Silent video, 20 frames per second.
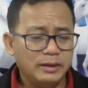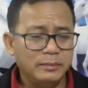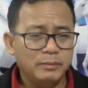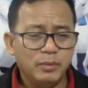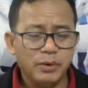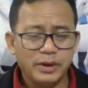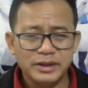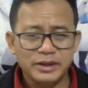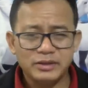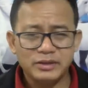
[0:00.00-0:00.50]

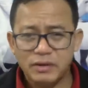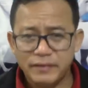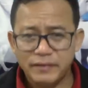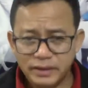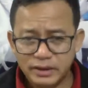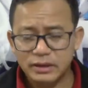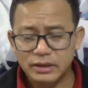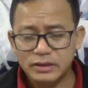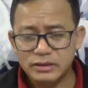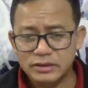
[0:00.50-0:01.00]
importance
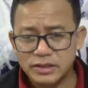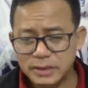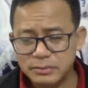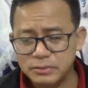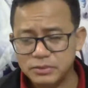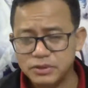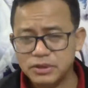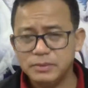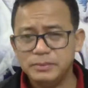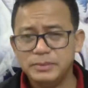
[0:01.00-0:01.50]
of attending the
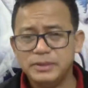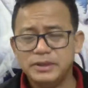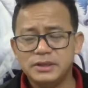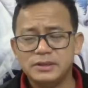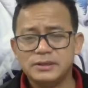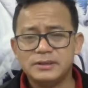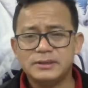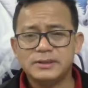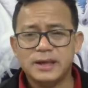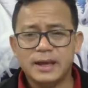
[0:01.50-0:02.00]
send button
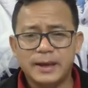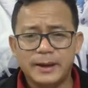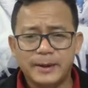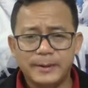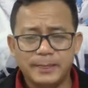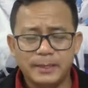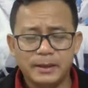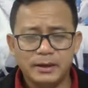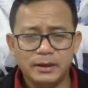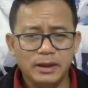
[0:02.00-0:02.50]
meetings
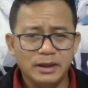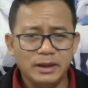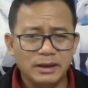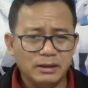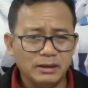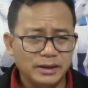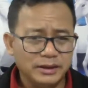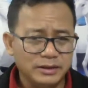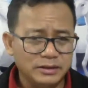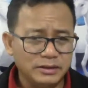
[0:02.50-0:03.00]
and
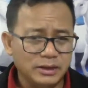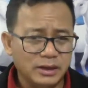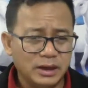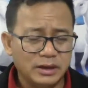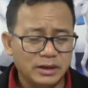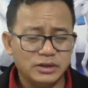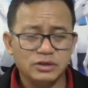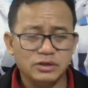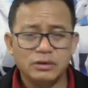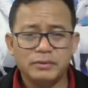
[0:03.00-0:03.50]
getting the
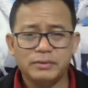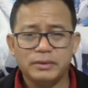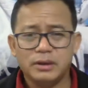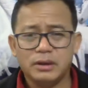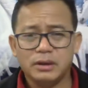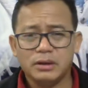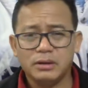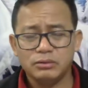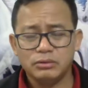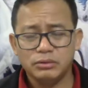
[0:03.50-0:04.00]
collection of
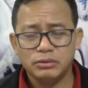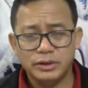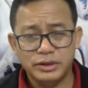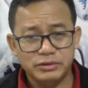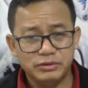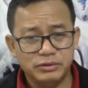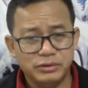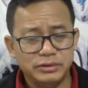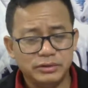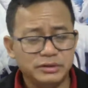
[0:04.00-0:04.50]
the
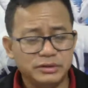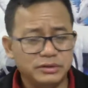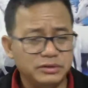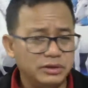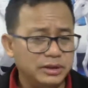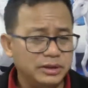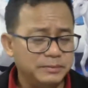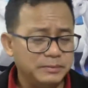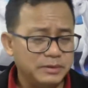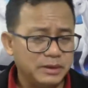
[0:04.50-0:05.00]
cookies during
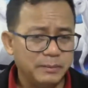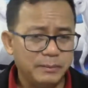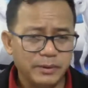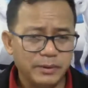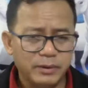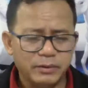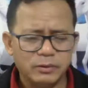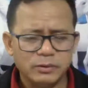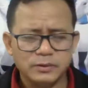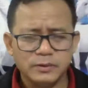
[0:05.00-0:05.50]
this redemption
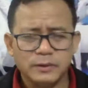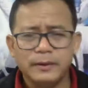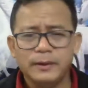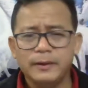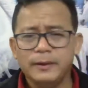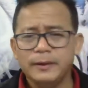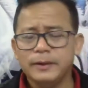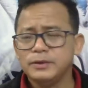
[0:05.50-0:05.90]
period also.